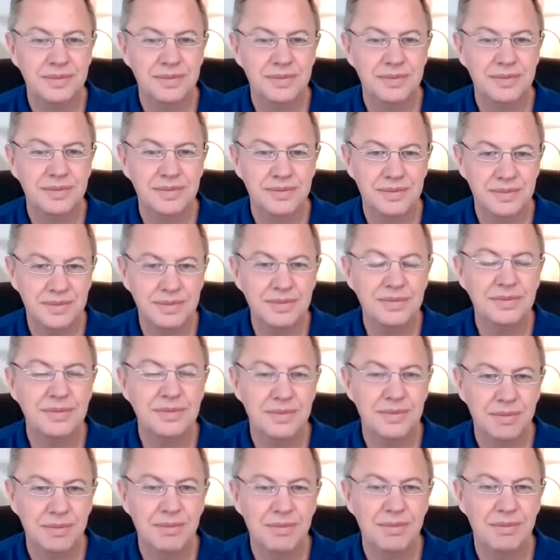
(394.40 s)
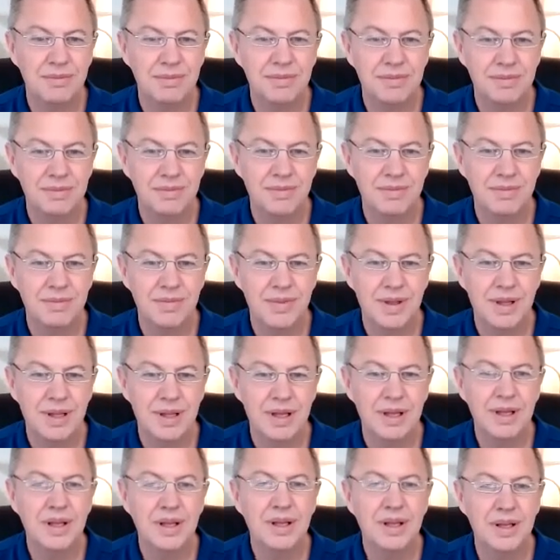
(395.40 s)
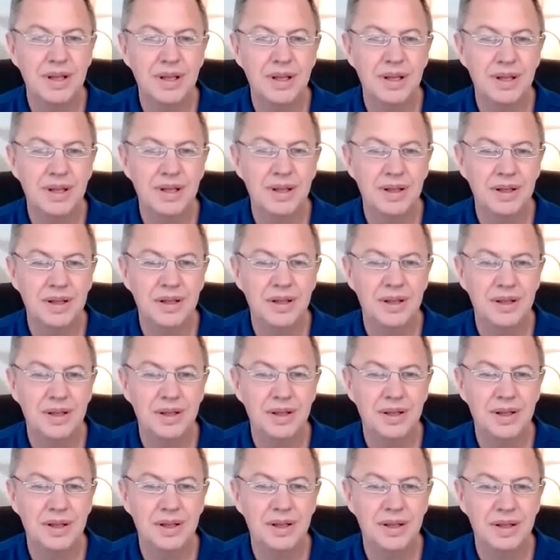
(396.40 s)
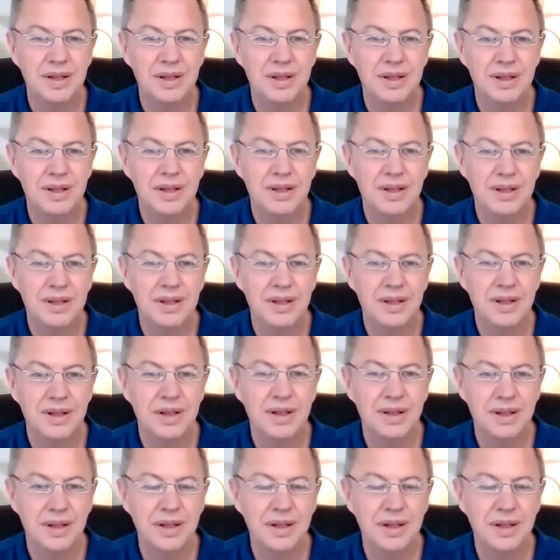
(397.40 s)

The person shown says nothing.